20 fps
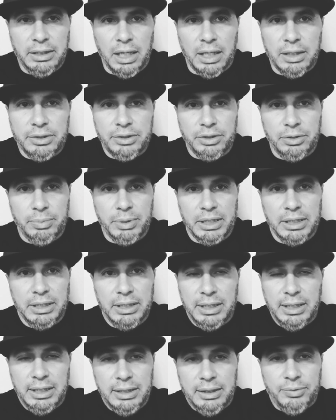there's no
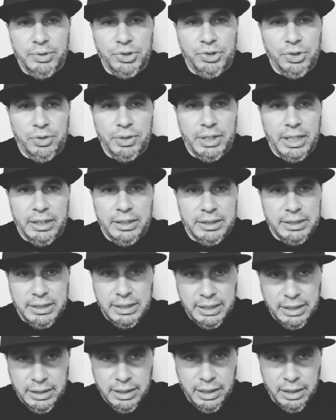guarantee there,
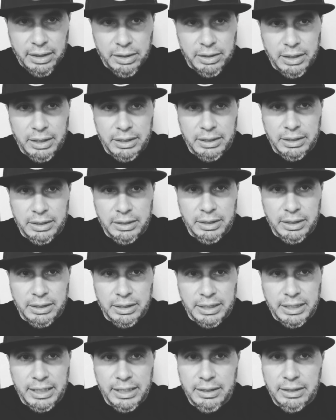and the kid doesn't
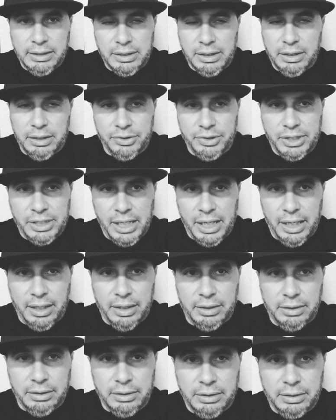understand. So that's a couple
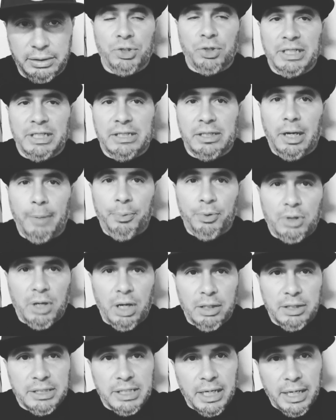calls that I got
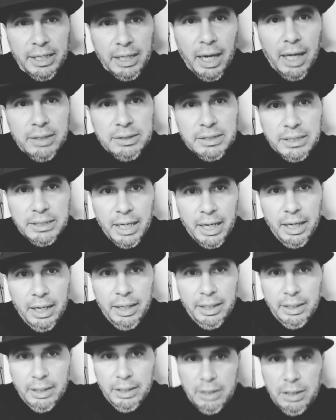today.
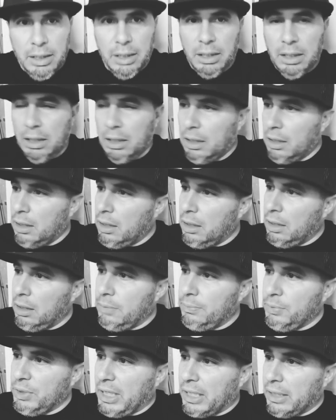We got another guy that
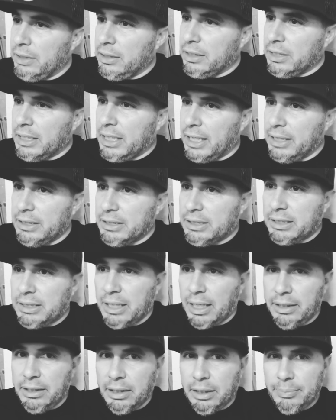signed up
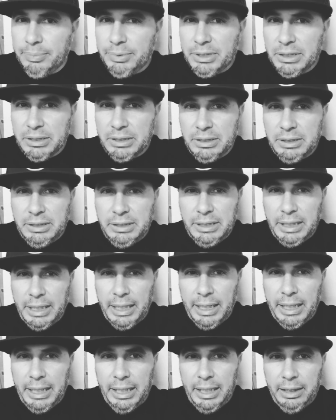today. He's got a
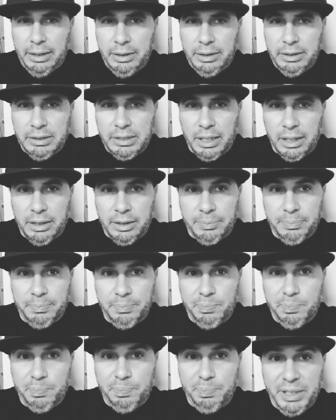big Neo
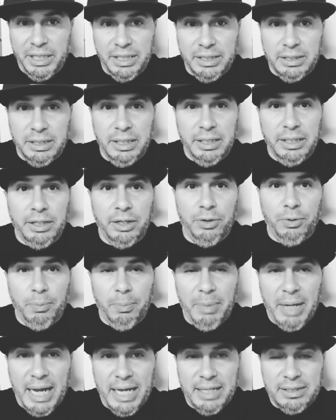Mastiff,
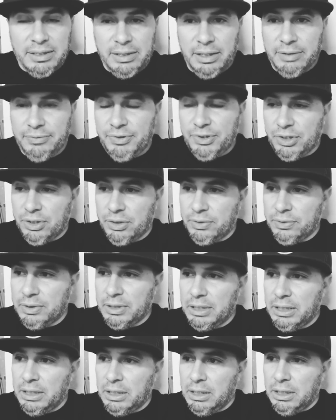so according to our
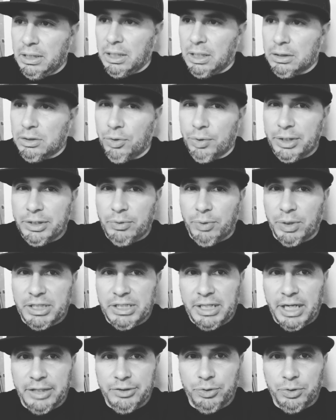schedule, looks like we'll be able
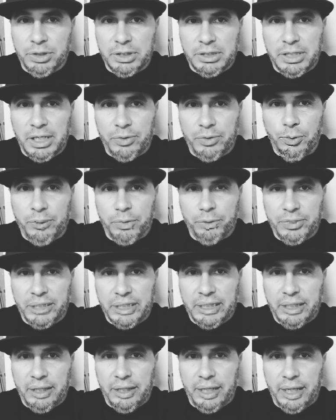to get that dog
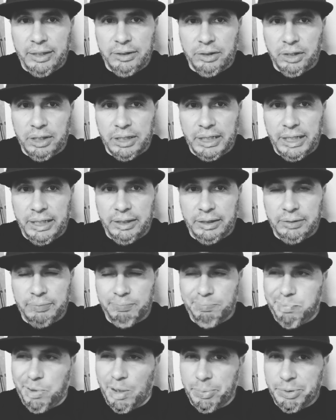in probably 2 or 3
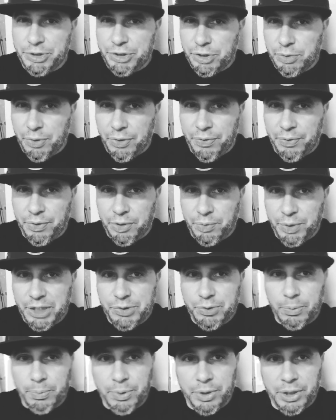weeks. We're pretty
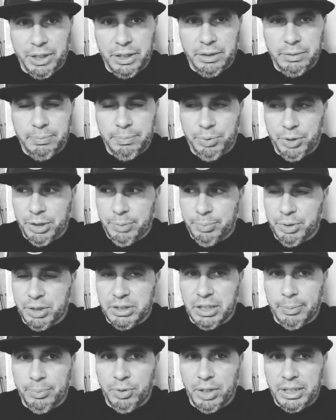booked up right now.
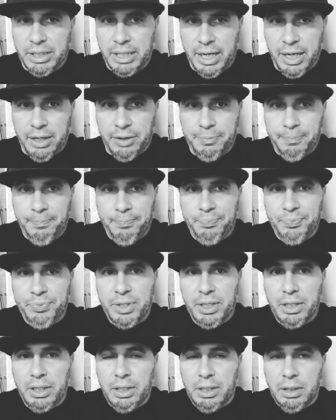
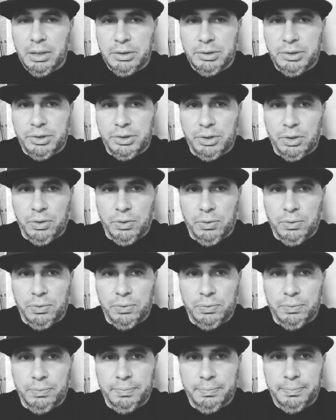So
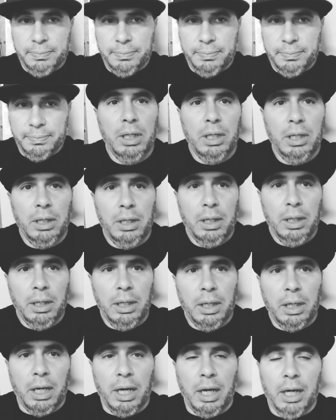I want to start
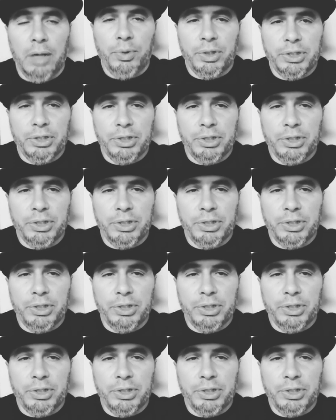sharing some of these